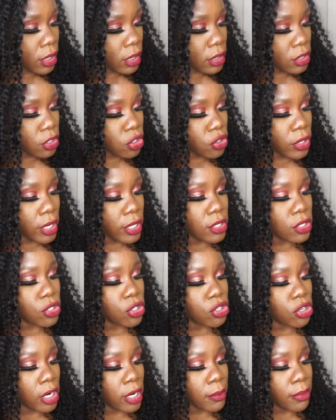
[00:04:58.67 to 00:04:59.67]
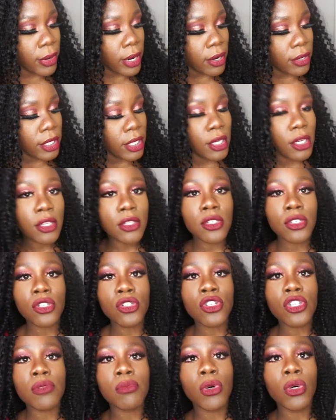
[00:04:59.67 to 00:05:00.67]
Okay, let's try this dark brown here. This is
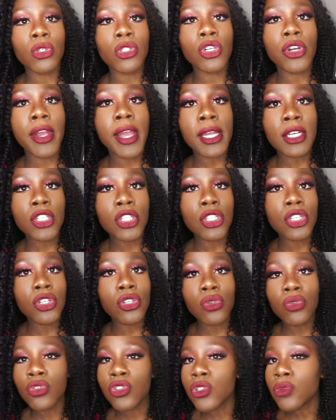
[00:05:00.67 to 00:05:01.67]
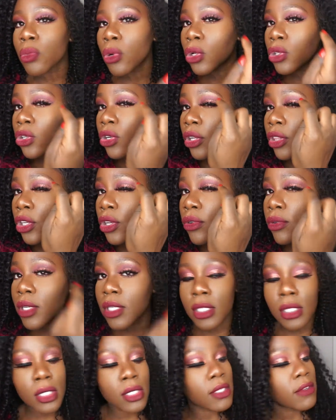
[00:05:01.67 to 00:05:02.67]
Smolder. I actually use Smolder on the
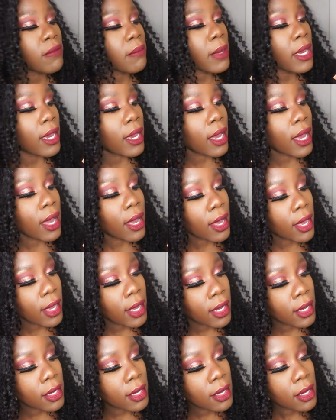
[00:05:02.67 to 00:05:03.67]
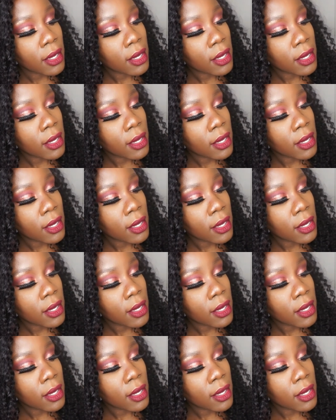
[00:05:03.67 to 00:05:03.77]
creases of my eye,